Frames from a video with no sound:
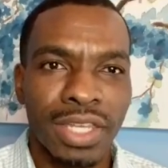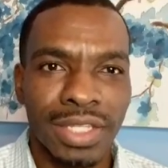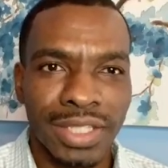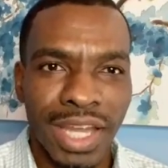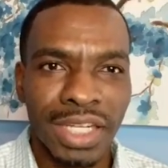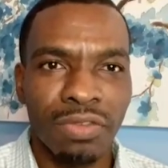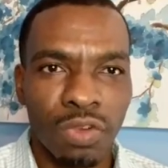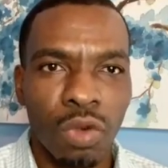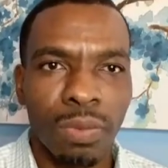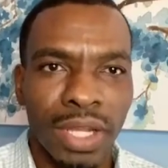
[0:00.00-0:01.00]
and the title
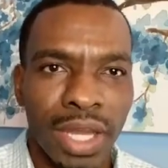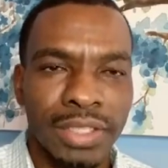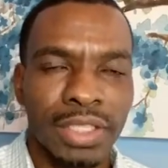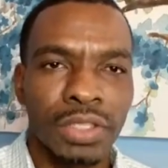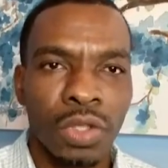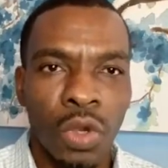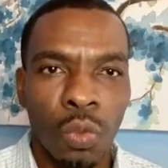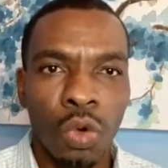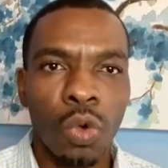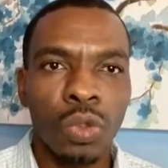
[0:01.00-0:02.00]
of the web class is
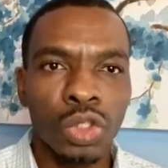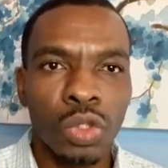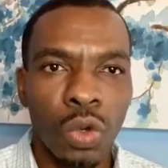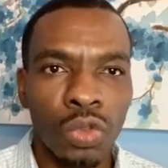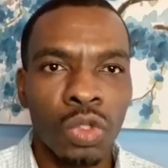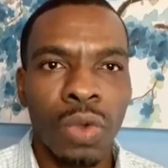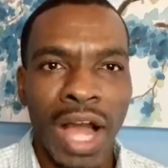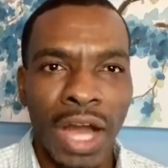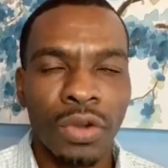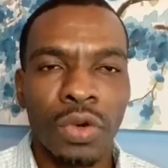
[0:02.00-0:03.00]
we're going to go through
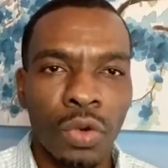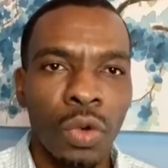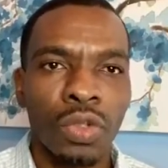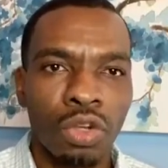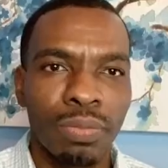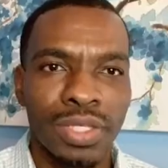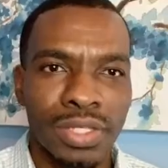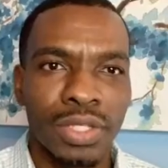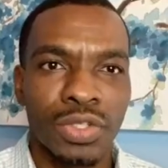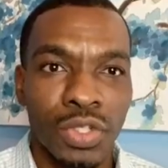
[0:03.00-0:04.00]
how to grow your
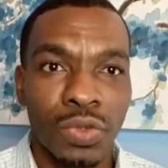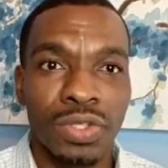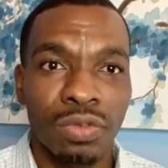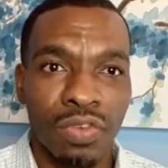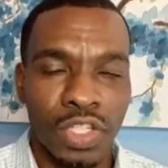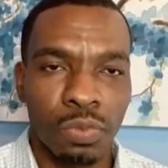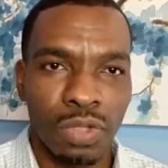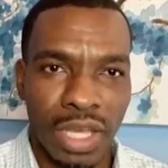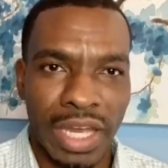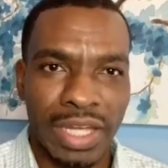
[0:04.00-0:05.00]
business using
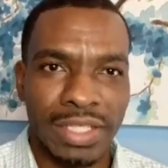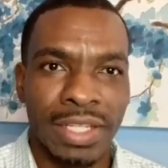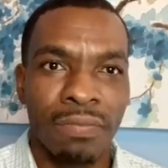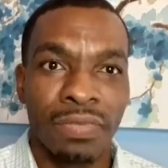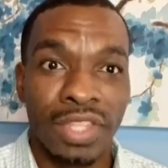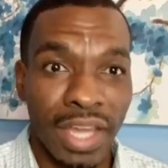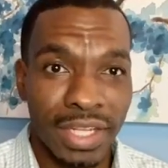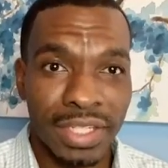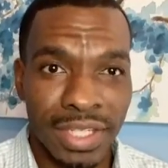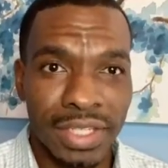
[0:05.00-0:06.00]
Facebook ads. The
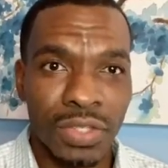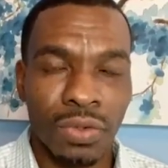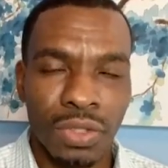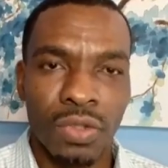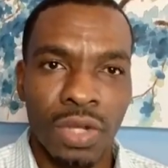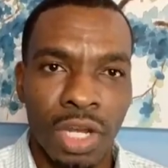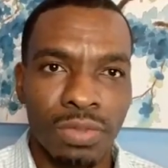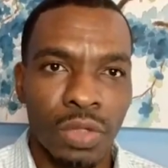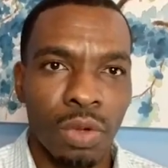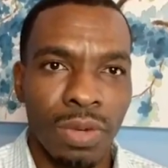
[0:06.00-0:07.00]
idea is that you'll come
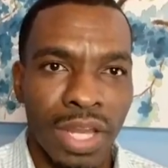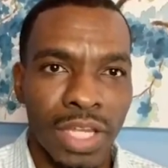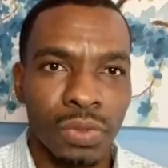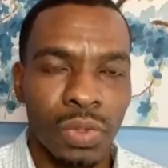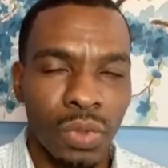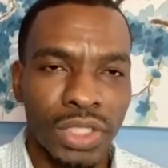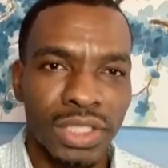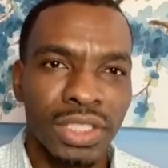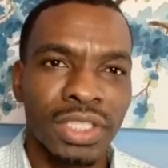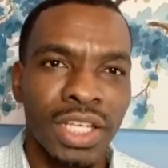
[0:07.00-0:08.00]
to the web class with
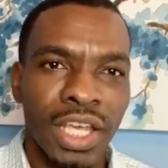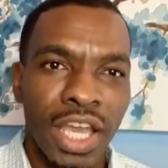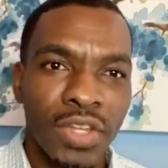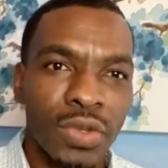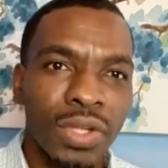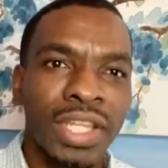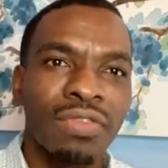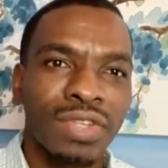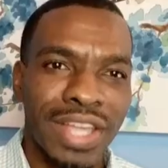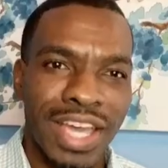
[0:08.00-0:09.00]
questions and you'll
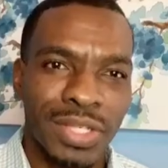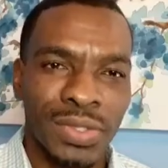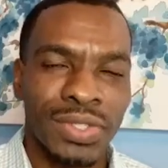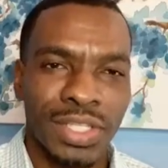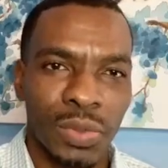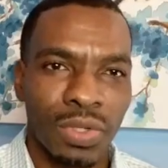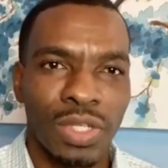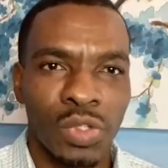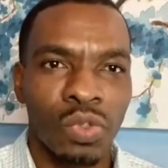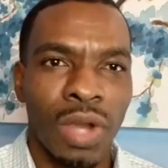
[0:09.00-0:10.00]
leave with answers as it
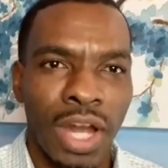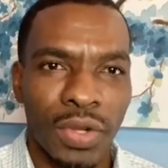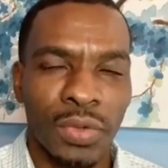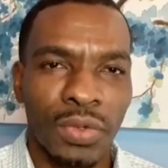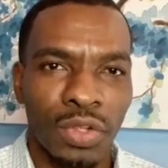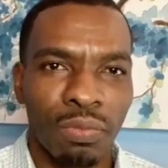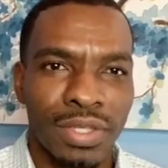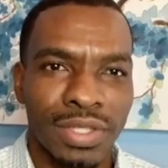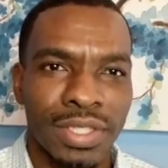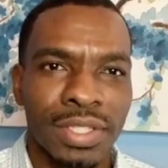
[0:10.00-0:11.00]
relates to how to grow your
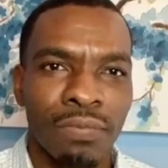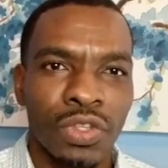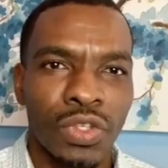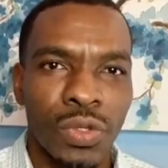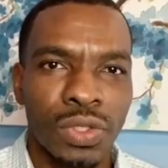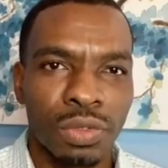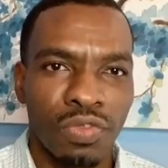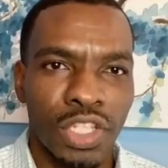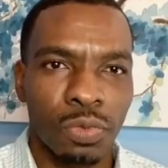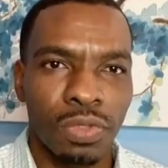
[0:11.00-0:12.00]
business using
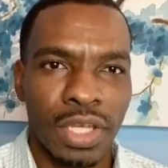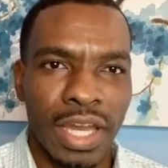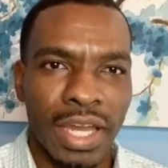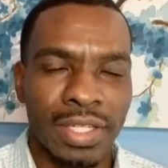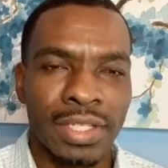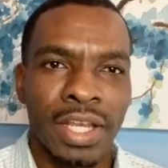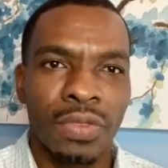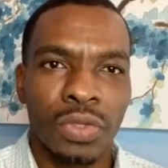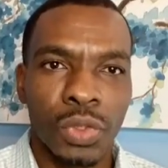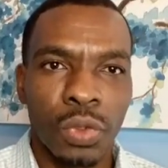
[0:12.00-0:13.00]
Facebook ads.
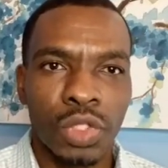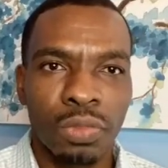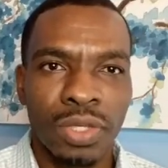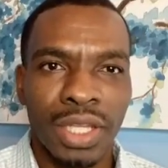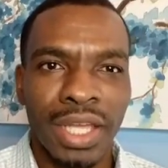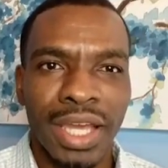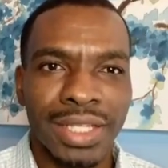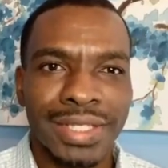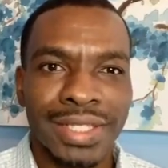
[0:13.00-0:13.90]
There's going to be a link